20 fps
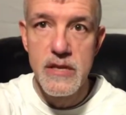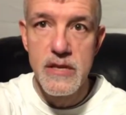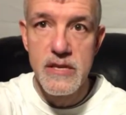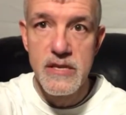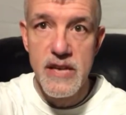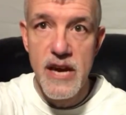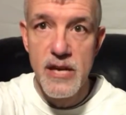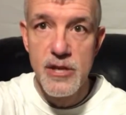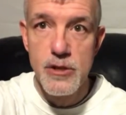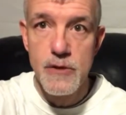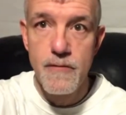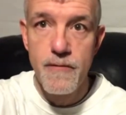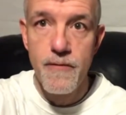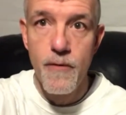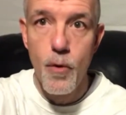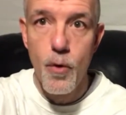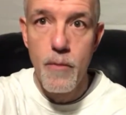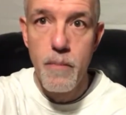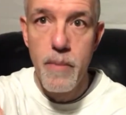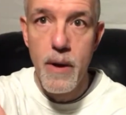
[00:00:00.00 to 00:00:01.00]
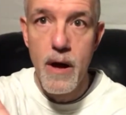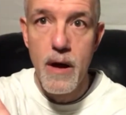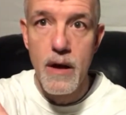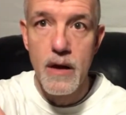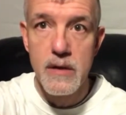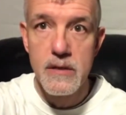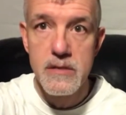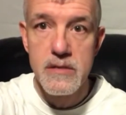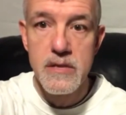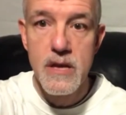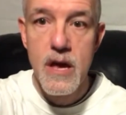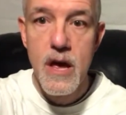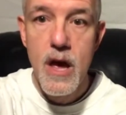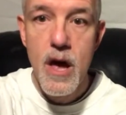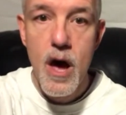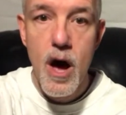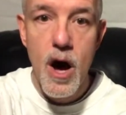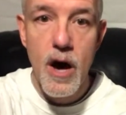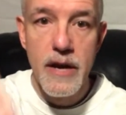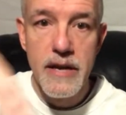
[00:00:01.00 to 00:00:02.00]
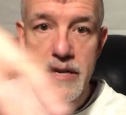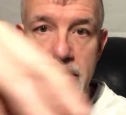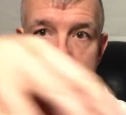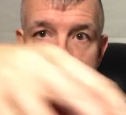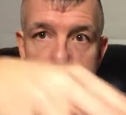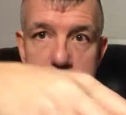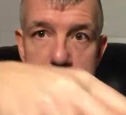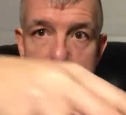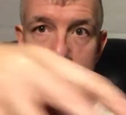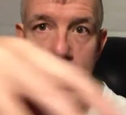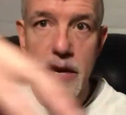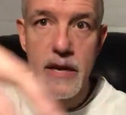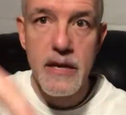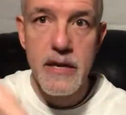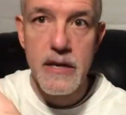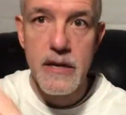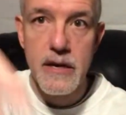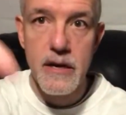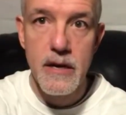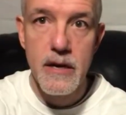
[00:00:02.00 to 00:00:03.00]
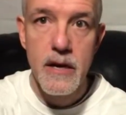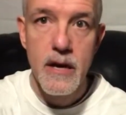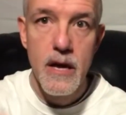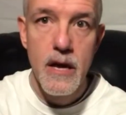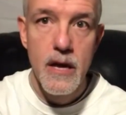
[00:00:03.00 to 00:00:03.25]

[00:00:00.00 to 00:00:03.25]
There's actually 4 balls on each side here.